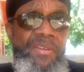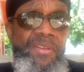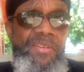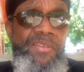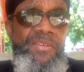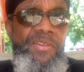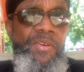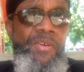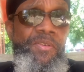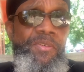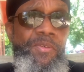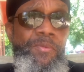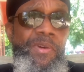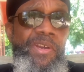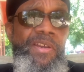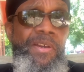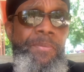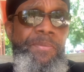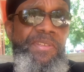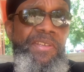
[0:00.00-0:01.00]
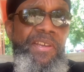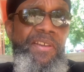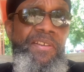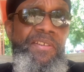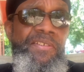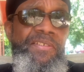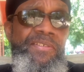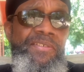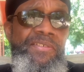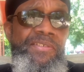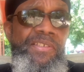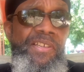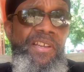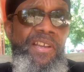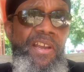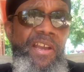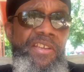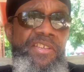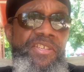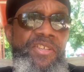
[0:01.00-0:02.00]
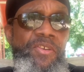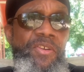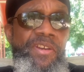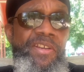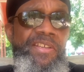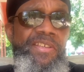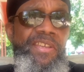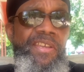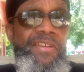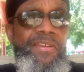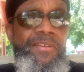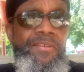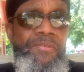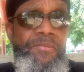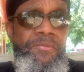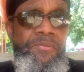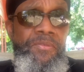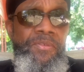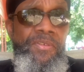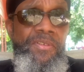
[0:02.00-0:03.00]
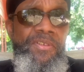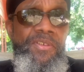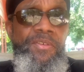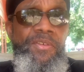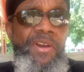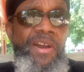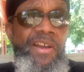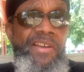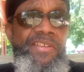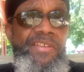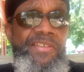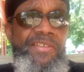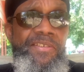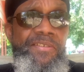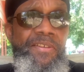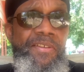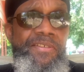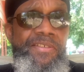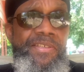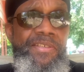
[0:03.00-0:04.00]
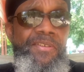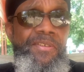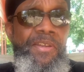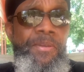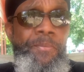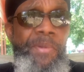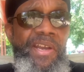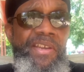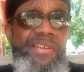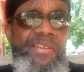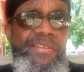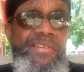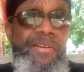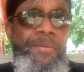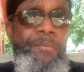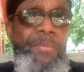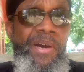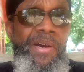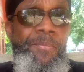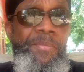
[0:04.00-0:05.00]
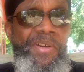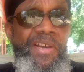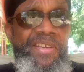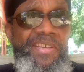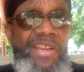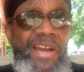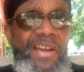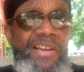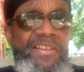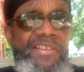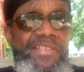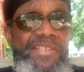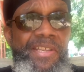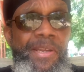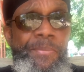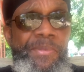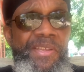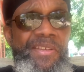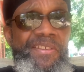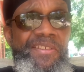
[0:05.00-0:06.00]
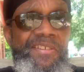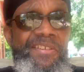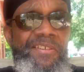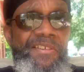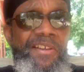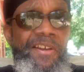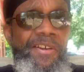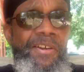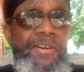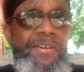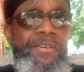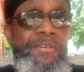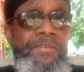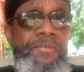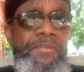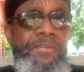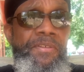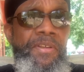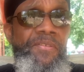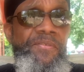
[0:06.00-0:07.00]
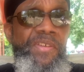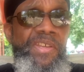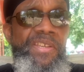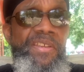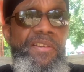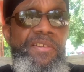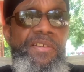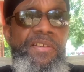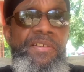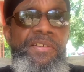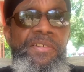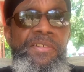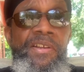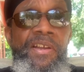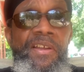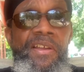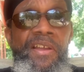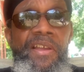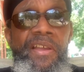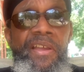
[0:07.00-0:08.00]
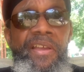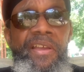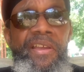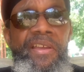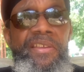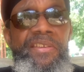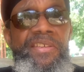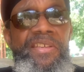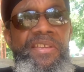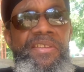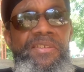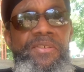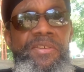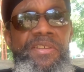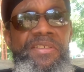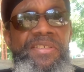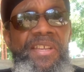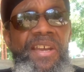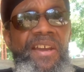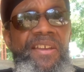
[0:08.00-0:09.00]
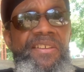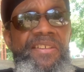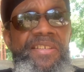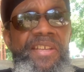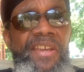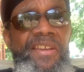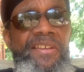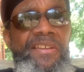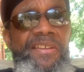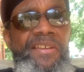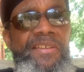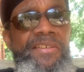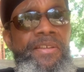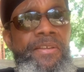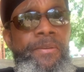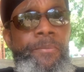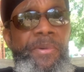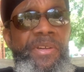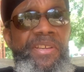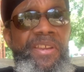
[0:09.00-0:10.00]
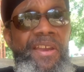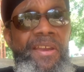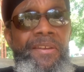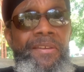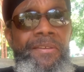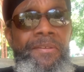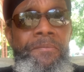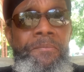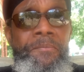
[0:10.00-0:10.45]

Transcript: on the way up there, I started getting, how you might hear a bump or a knock or something in your car, your vehicle, and then you decide to take it into the mechanic,